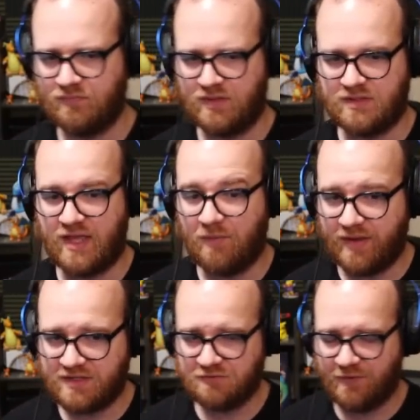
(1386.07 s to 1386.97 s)
Yeah, we
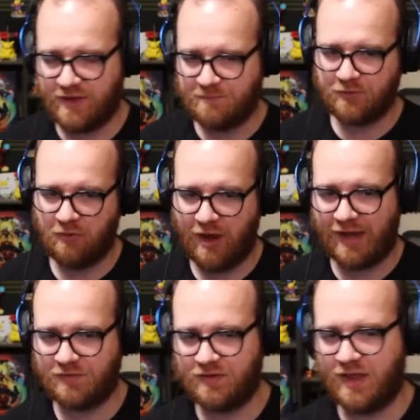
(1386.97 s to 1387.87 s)
get to Viper the
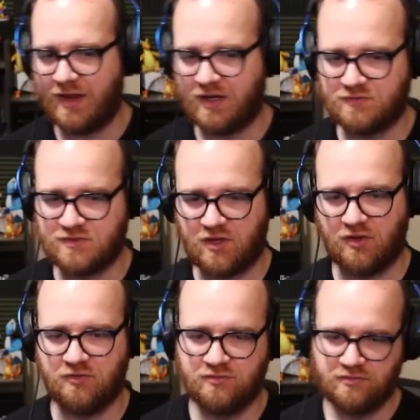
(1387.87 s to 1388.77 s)
Rock in the negative zone.